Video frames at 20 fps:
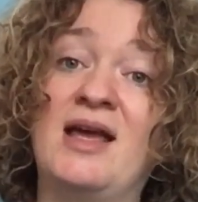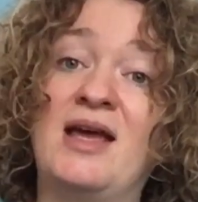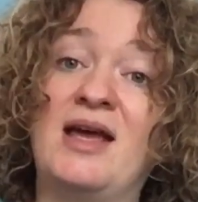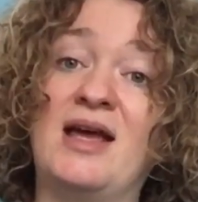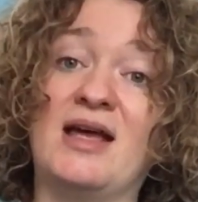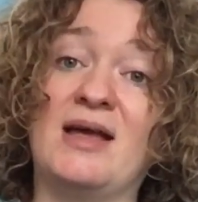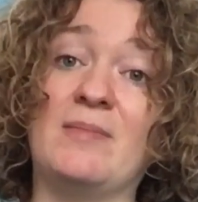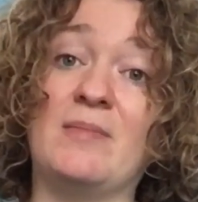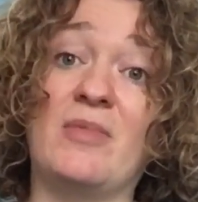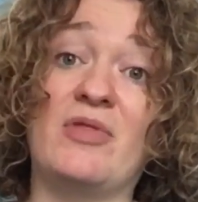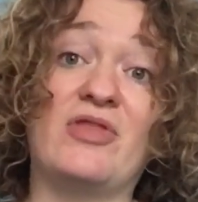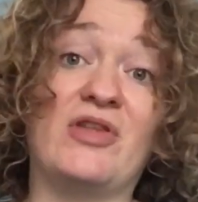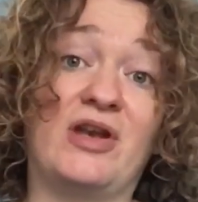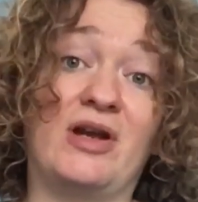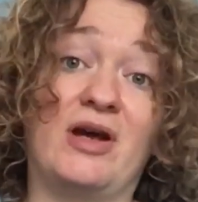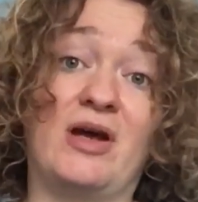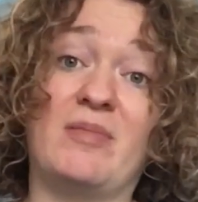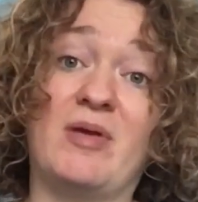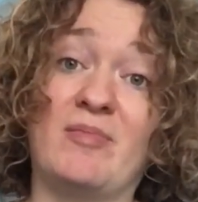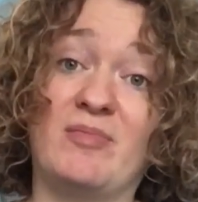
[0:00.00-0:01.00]
that
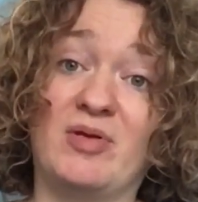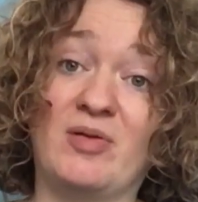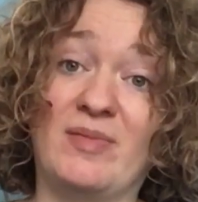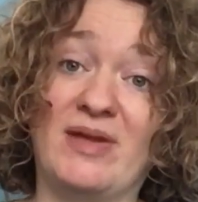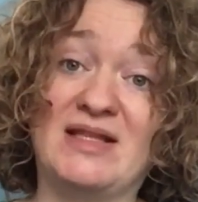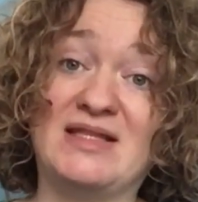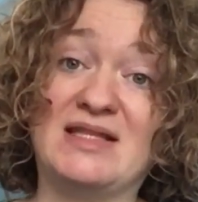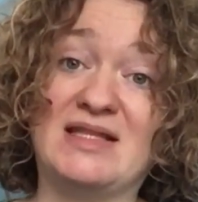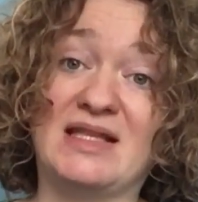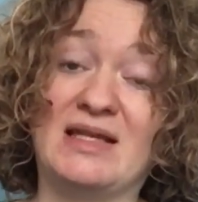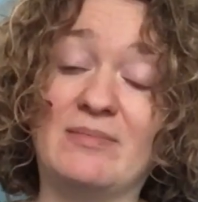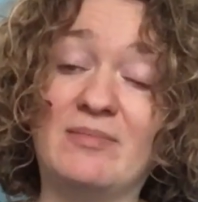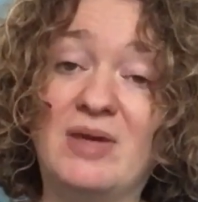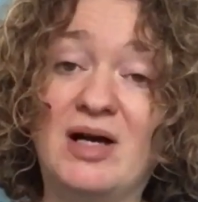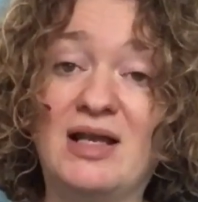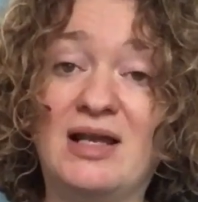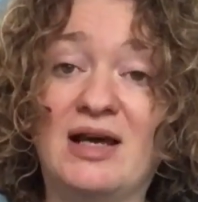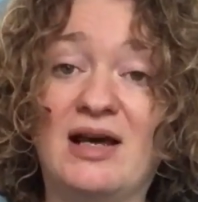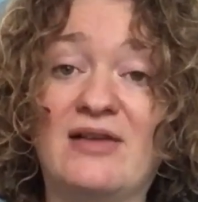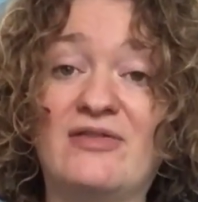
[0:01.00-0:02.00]
I'm implementing in
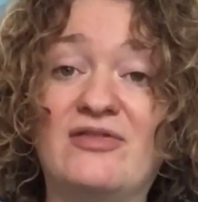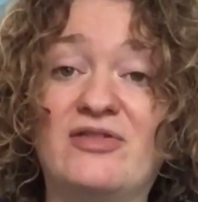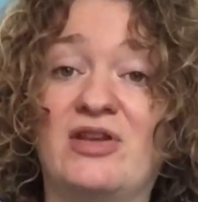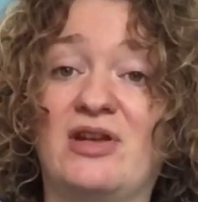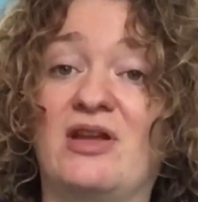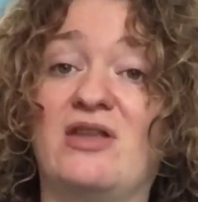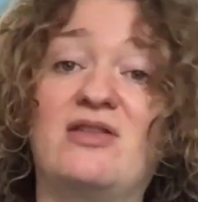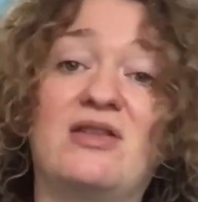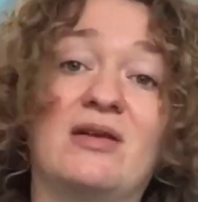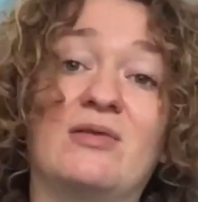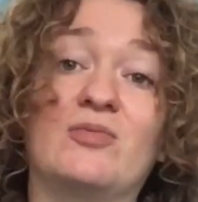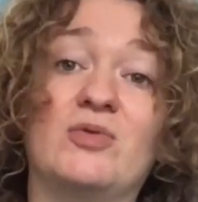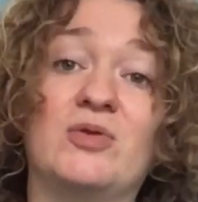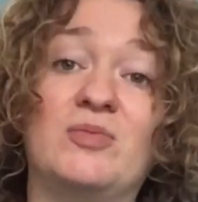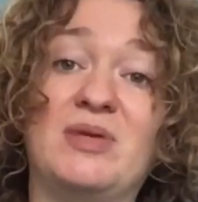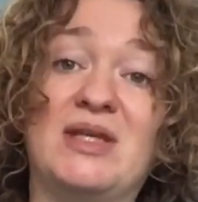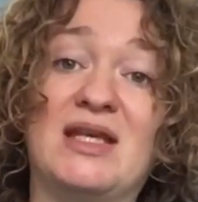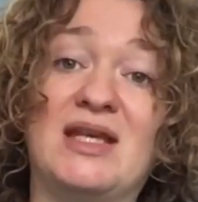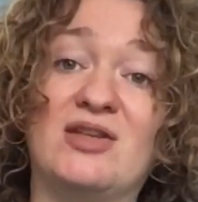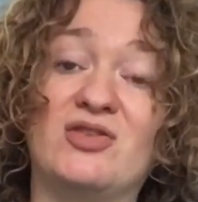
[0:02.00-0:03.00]
my life that I think would
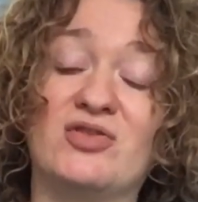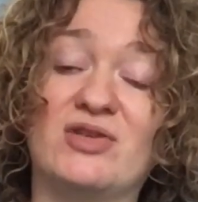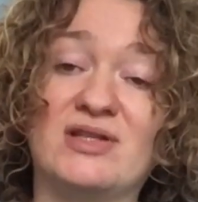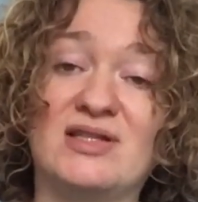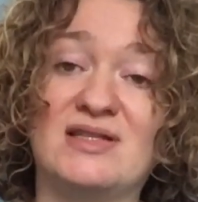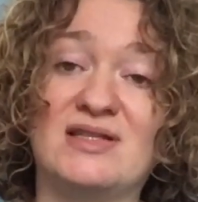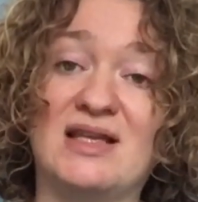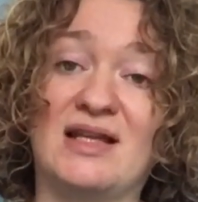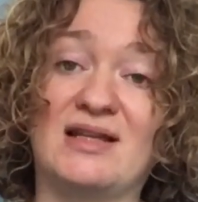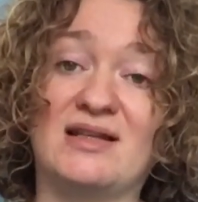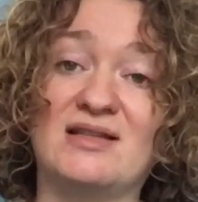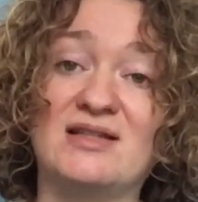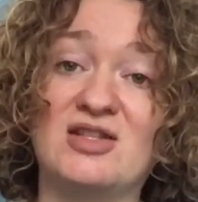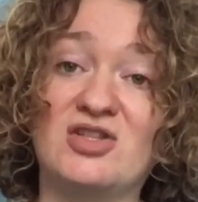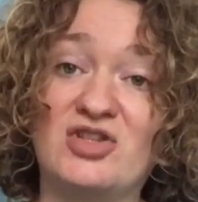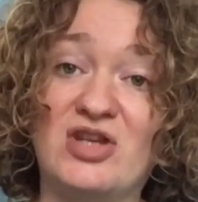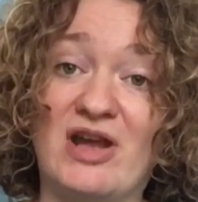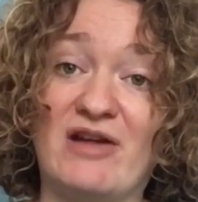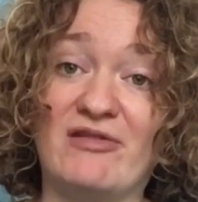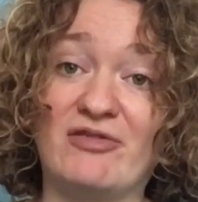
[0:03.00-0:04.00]
be interesting to
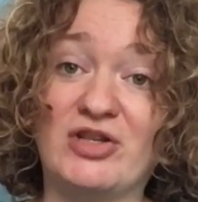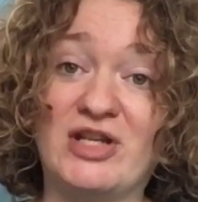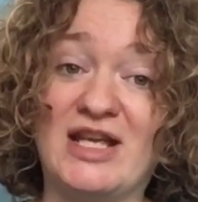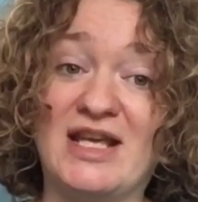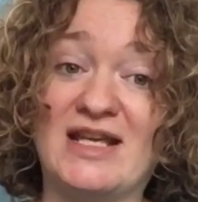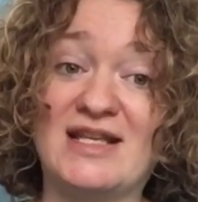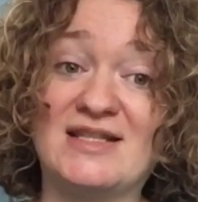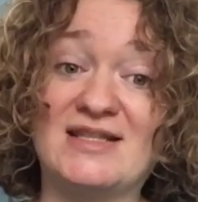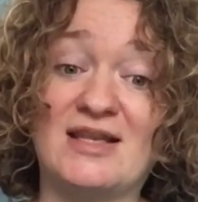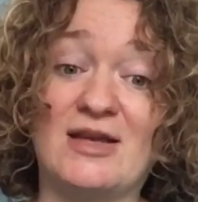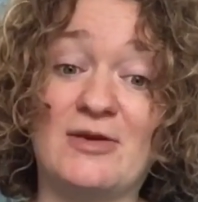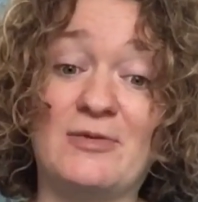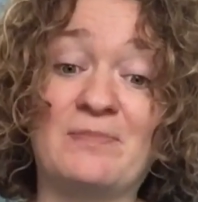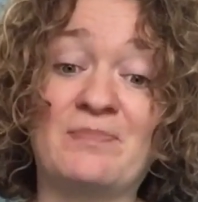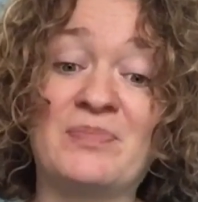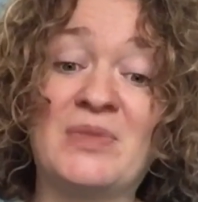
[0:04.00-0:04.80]
share on here. So